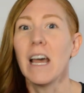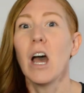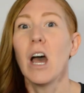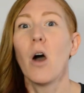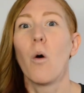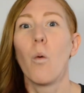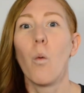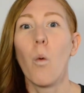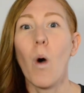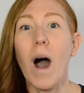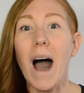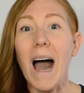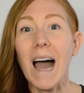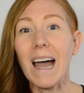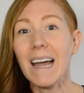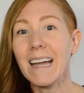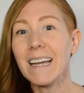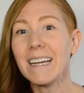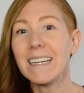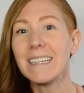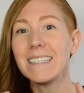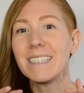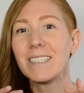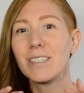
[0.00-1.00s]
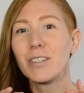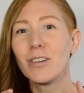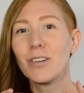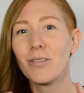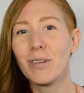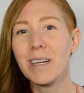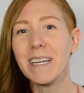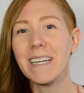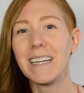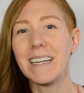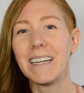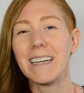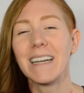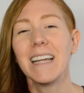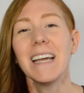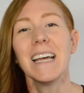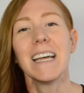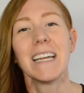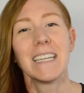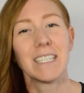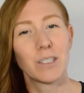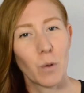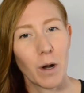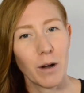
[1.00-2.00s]
Widescreen
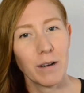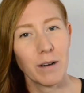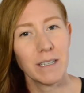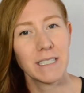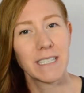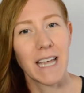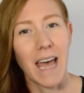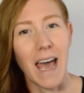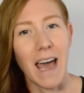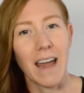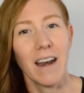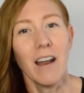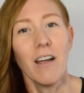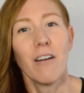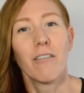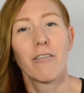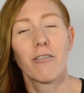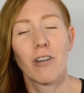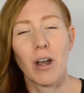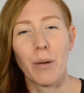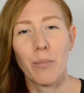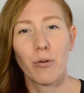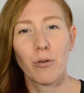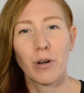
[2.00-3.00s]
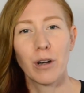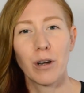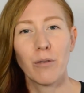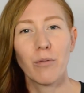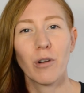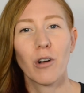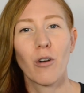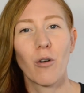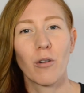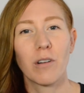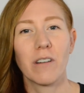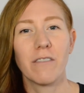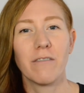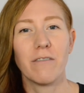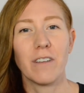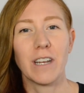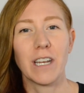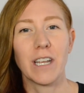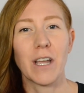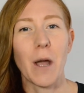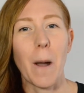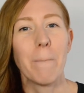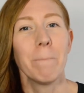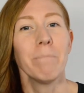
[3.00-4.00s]
is where it's at for a pre-recorded
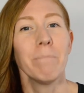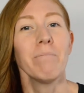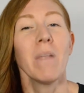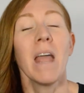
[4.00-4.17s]
video.